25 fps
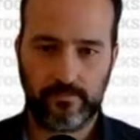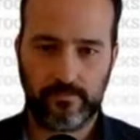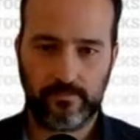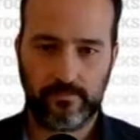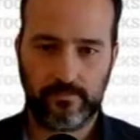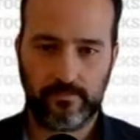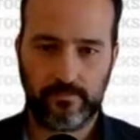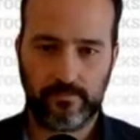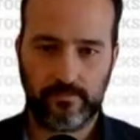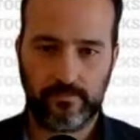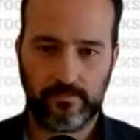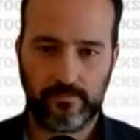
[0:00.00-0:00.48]

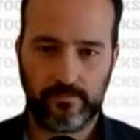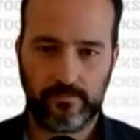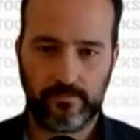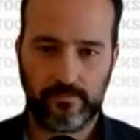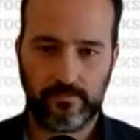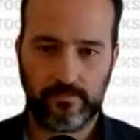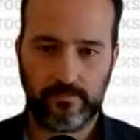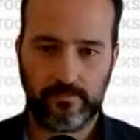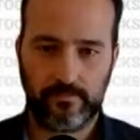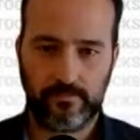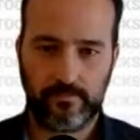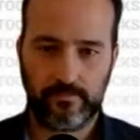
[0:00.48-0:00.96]

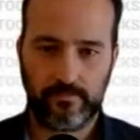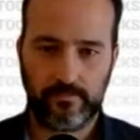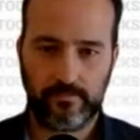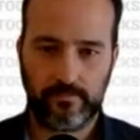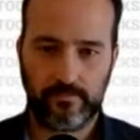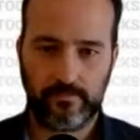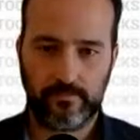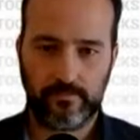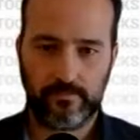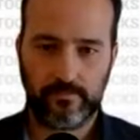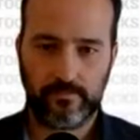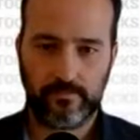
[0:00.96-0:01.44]

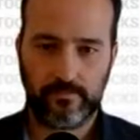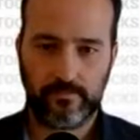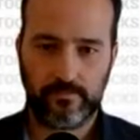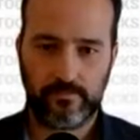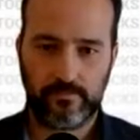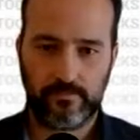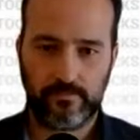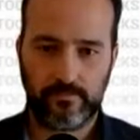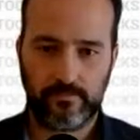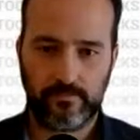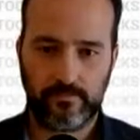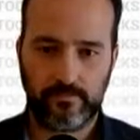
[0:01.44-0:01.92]

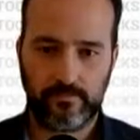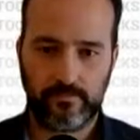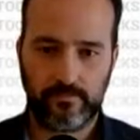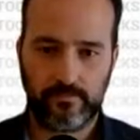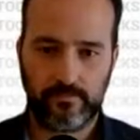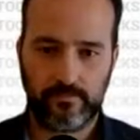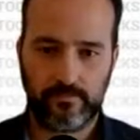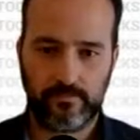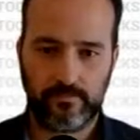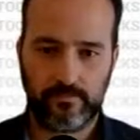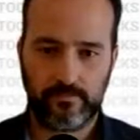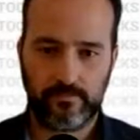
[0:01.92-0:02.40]

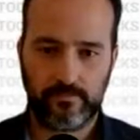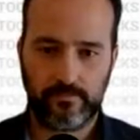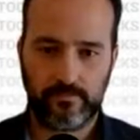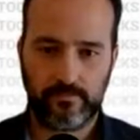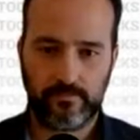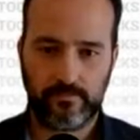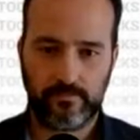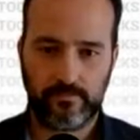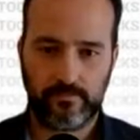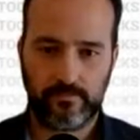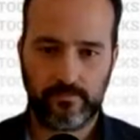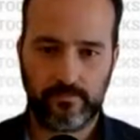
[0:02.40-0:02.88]

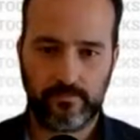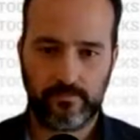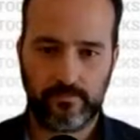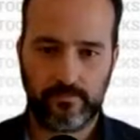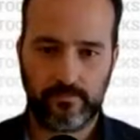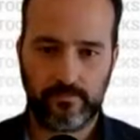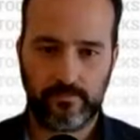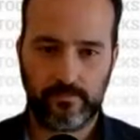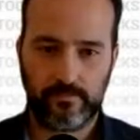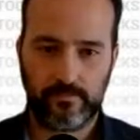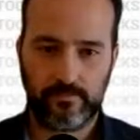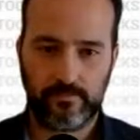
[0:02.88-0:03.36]

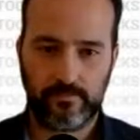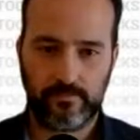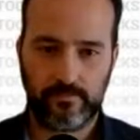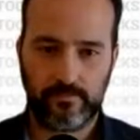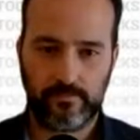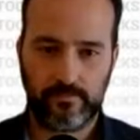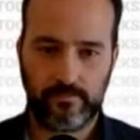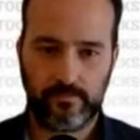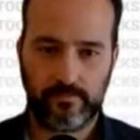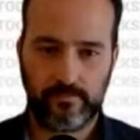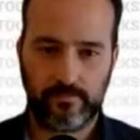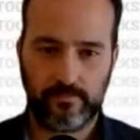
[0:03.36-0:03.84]

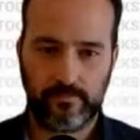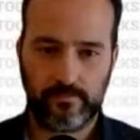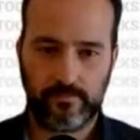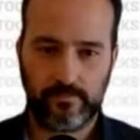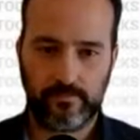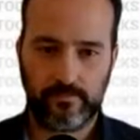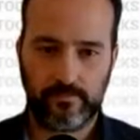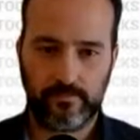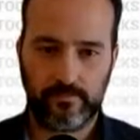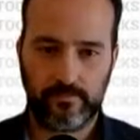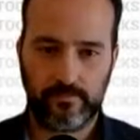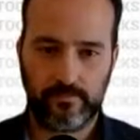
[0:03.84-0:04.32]

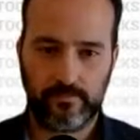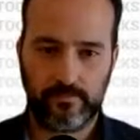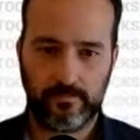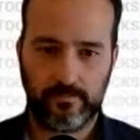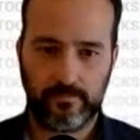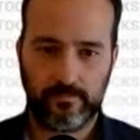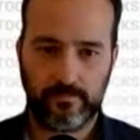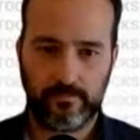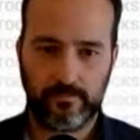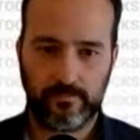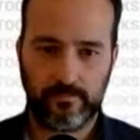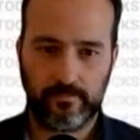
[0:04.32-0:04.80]

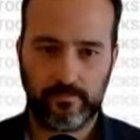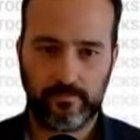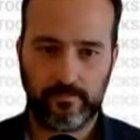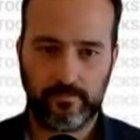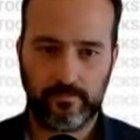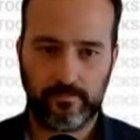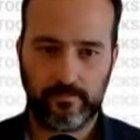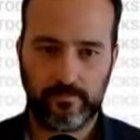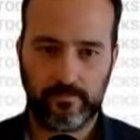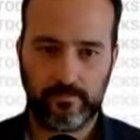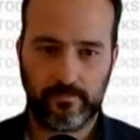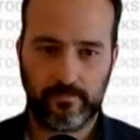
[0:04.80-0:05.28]

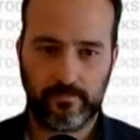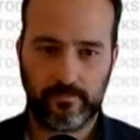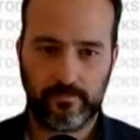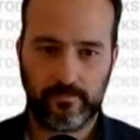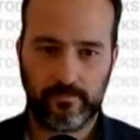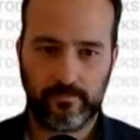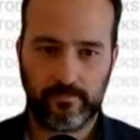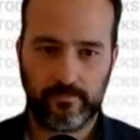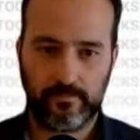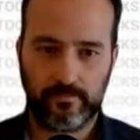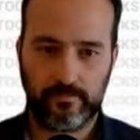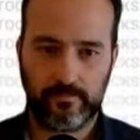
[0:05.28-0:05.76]

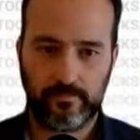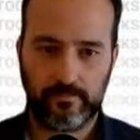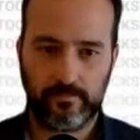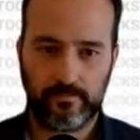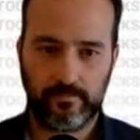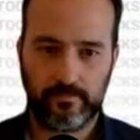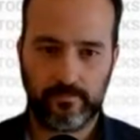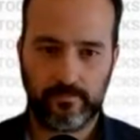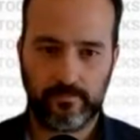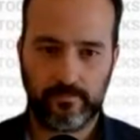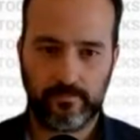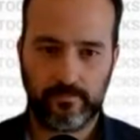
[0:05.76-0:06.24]

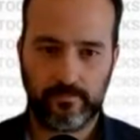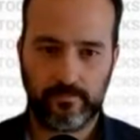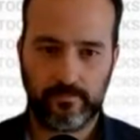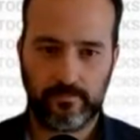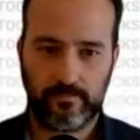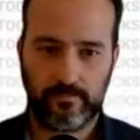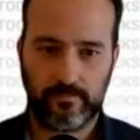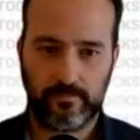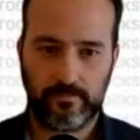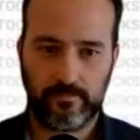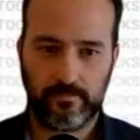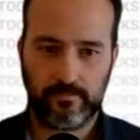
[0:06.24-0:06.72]

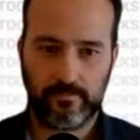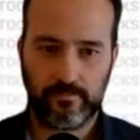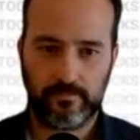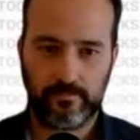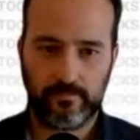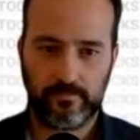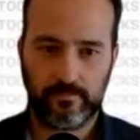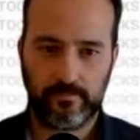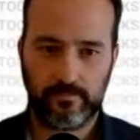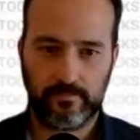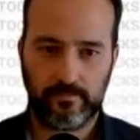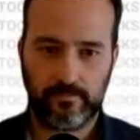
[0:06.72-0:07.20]

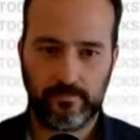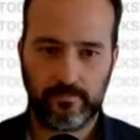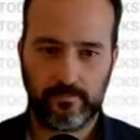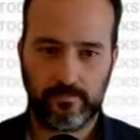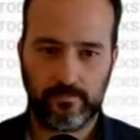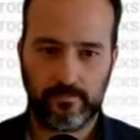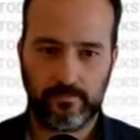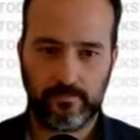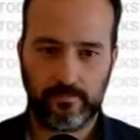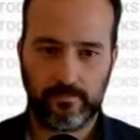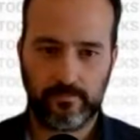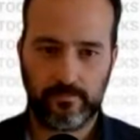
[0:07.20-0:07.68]

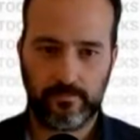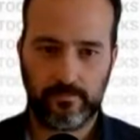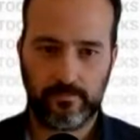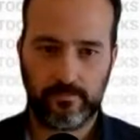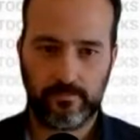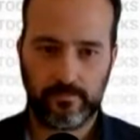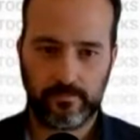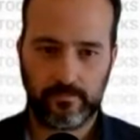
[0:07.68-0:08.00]
This person isn't speaking.